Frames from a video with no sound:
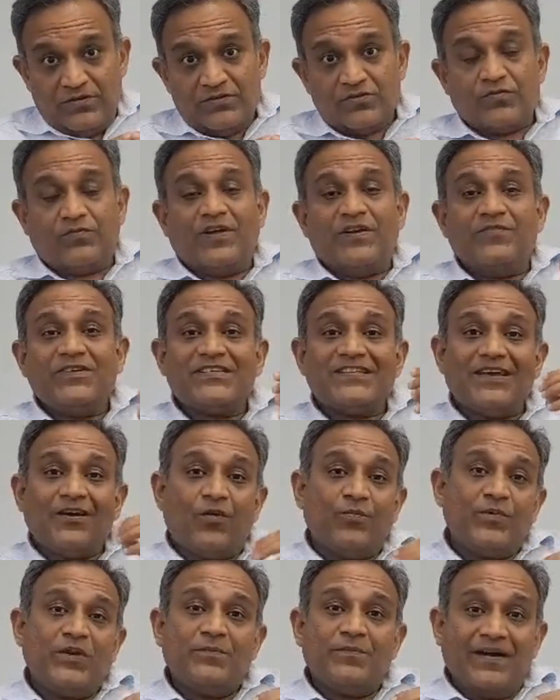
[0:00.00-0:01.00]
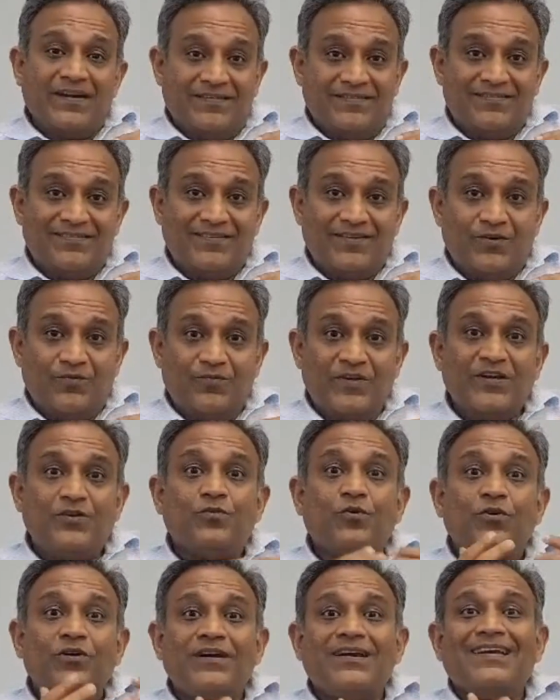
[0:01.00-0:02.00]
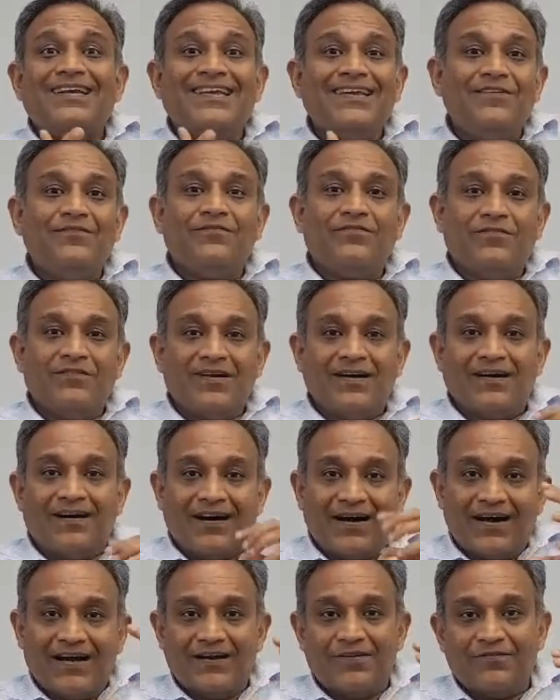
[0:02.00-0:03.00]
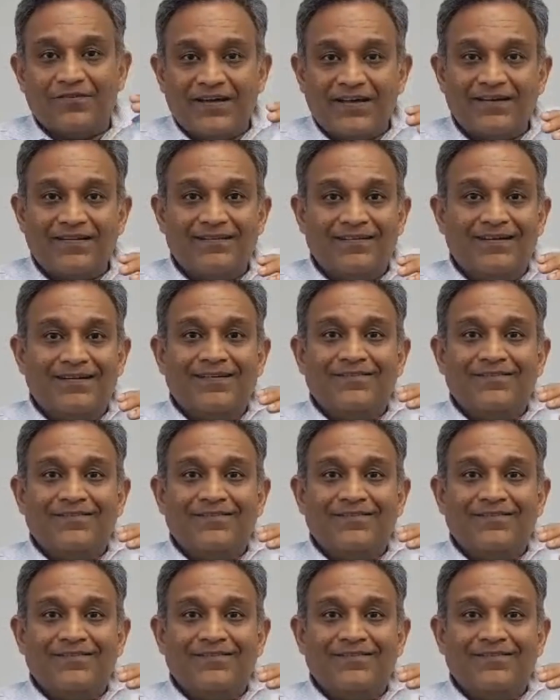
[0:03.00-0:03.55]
So when we say optimize, you know, we don't leave a hardware